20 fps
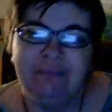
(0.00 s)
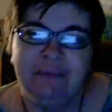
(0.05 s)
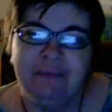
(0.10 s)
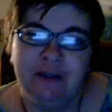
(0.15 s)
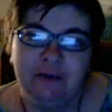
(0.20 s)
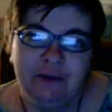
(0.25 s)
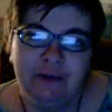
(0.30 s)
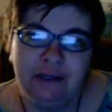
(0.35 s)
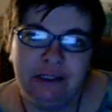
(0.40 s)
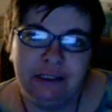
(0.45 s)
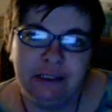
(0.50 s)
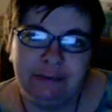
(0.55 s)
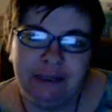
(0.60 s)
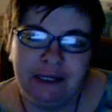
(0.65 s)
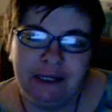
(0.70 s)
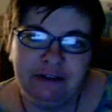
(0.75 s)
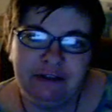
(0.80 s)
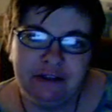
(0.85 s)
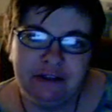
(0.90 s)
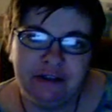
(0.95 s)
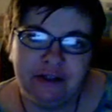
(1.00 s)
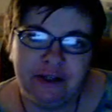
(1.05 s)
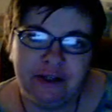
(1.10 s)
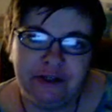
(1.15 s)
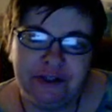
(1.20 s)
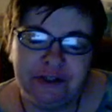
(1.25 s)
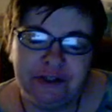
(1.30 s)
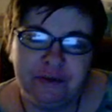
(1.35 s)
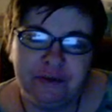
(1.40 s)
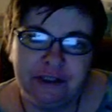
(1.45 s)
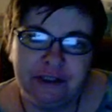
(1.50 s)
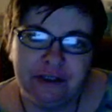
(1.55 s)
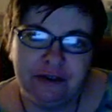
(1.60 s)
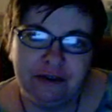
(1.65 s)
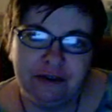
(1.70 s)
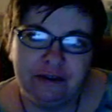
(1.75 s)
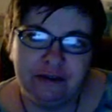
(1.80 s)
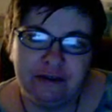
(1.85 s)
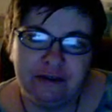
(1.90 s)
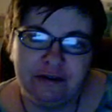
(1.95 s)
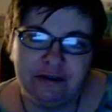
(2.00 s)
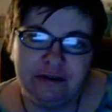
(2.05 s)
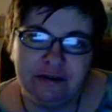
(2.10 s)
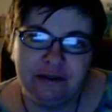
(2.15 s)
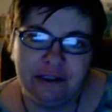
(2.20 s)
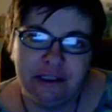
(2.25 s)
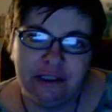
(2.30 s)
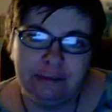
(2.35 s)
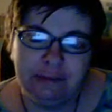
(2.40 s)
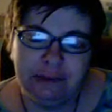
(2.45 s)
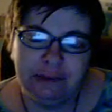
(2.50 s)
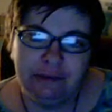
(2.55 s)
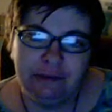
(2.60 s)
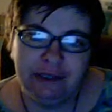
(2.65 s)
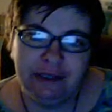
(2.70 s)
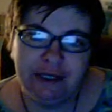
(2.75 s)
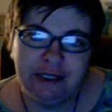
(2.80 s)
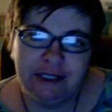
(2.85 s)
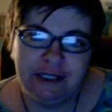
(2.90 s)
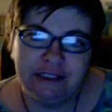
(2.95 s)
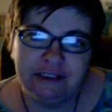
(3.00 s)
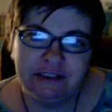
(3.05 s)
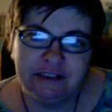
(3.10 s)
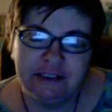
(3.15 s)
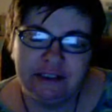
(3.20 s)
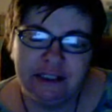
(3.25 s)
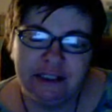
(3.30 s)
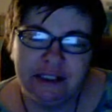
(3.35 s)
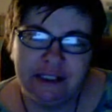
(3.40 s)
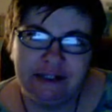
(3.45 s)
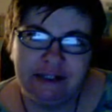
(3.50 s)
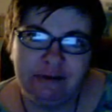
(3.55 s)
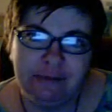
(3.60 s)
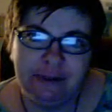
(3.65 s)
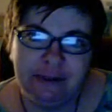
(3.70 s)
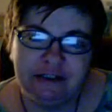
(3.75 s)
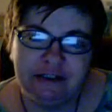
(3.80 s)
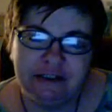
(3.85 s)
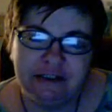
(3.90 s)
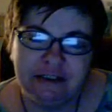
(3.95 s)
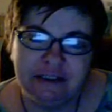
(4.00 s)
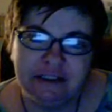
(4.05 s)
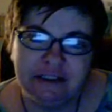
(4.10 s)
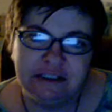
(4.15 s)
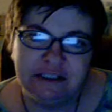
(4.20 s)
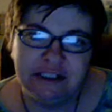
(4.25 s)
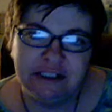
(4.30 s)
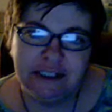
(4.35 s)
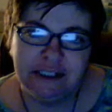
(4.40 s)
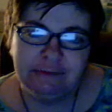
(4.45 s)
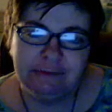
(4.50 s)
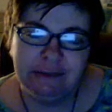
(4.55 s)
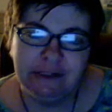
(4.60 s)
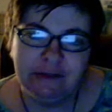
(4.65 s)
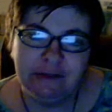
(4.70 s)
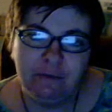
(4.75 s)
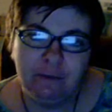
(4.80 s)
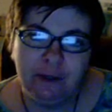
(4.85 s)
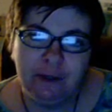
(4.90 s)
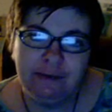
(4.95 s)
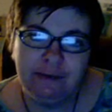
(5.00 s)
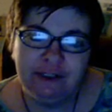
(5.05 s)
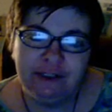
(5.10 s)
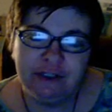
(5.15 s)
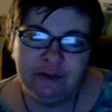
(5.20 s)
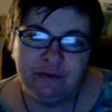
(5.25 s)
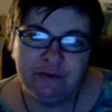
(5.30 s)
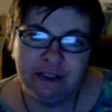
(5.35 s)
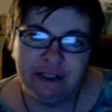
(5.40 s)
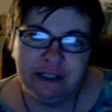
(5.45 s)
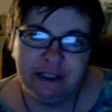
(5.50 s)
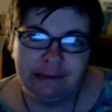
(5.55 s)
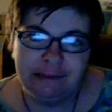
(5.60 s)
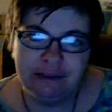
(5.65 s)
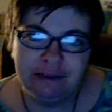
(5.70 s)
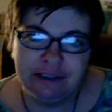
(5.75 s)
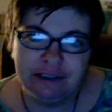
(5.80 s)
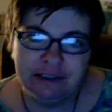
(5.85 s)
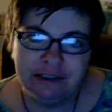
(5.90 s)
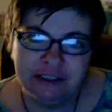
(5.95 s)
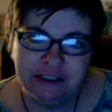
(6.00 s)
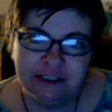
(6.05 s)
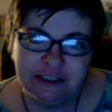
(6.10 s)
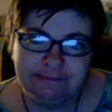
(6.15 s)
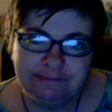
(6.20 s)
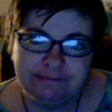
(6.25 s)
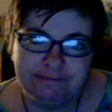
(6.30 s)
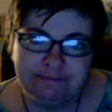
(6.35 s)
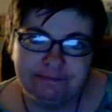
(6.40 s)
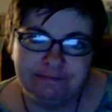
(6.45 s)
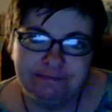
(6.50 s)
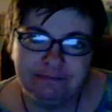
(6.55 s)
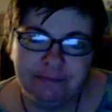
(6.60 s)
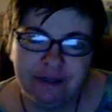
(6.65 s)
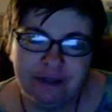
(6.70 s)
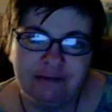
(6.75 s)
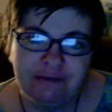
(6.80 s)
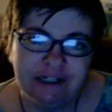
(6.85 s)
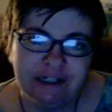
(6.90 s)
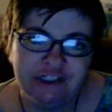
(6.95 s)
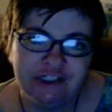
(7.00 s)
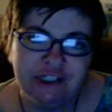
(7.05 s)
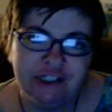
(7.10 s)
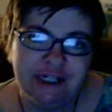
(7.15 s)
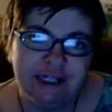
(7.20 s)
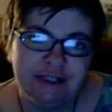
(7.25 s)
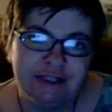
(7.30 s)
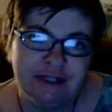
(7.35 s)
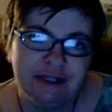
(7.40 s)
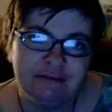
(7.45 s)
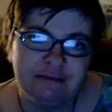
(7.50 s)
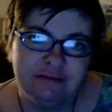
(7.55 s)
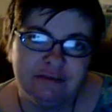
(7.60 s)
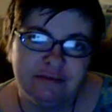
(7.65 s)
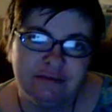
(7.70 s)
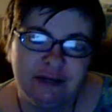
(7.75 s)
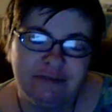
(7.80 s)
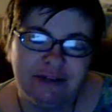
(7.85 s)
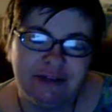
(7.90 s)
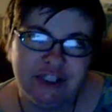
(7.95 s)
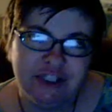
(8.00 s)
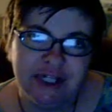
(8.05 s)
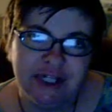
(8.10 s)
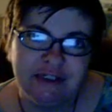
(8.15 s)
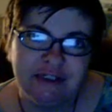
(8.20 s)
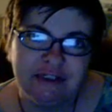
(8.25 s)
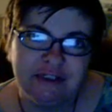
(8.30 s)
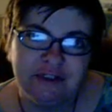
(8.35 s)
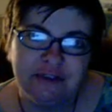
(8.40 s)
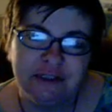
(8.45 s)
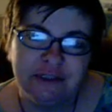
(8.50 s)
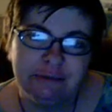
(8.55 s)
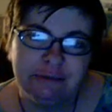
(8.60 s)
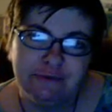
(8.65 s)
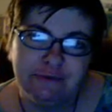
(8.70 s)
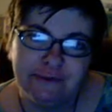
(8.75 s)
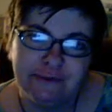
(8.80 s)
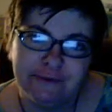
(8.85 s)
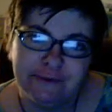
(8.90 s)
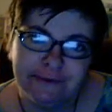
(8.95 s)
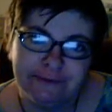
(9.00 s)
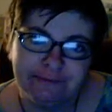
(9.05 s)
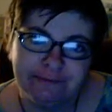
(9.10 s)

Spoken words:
the paramedics and everybody else on the scene about why we don't want an ambulance. I've actually had to do that before.